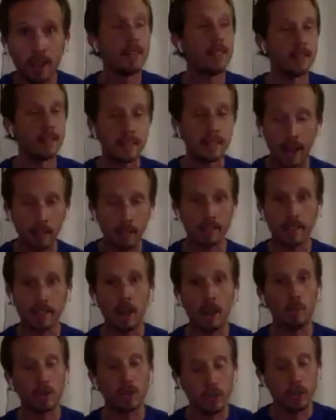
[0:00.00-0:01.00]
The Dallas
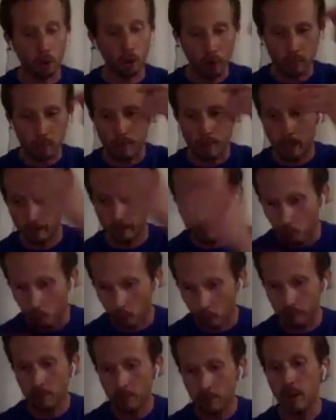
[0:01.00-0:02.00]
Cowboys are going to be on the
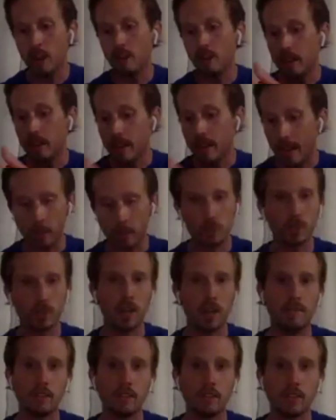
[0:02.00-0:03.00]
forefront of the national
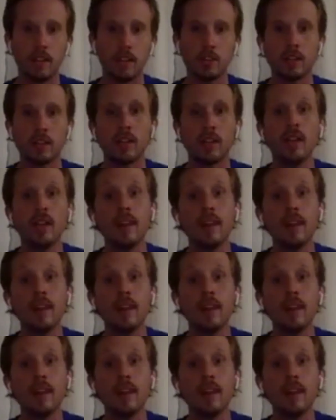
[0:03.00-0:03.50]
conversation